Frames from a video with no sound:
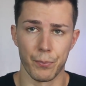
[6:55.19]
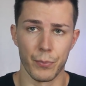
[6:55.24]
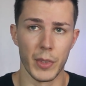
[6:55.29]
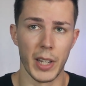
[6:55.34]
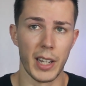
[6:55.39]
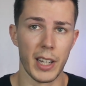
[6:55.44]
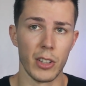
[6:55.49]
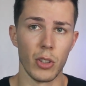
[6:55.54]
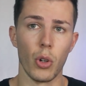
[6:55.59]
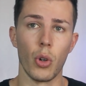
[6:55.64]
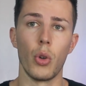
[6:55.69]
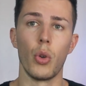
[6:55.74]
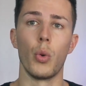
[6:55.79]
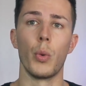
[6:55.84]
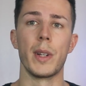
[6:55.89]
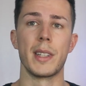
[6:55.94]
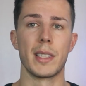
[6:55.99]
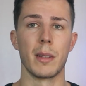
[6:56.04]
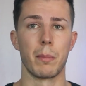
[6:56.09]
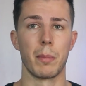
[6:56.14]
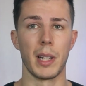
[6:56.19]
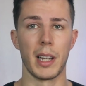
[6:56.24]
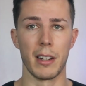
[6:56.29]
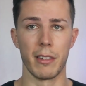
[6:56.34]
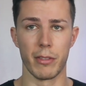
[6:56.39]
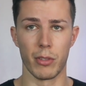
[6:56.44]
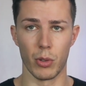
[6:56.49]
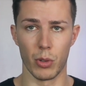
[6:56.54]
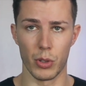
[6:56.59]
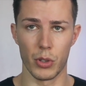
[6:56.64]
they can always
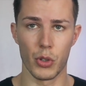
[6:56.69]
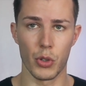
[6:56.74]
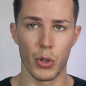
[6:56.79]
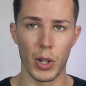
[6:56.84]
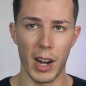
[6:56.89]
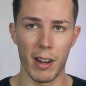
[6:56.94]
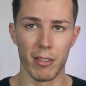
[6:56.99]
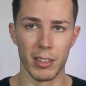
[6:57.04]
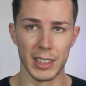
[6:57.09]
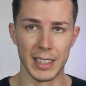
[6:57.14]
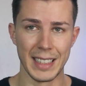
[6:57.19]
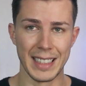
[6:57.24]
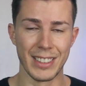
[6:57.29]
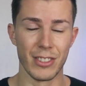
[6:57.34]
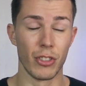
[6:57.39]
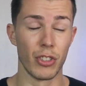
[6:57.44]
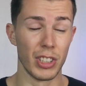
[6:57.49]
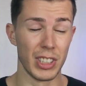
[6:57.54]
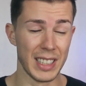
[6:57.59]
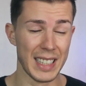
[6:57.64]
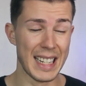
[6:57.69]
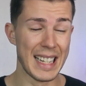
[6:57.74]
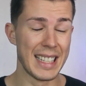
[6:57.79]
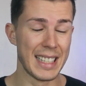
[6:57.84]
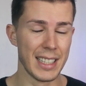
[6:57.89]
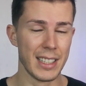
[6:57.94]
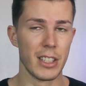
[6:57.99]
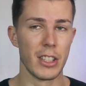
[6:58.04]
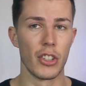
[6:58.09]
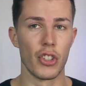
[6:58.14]
apply for traveling
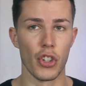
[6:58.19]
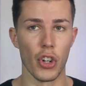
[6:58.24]
related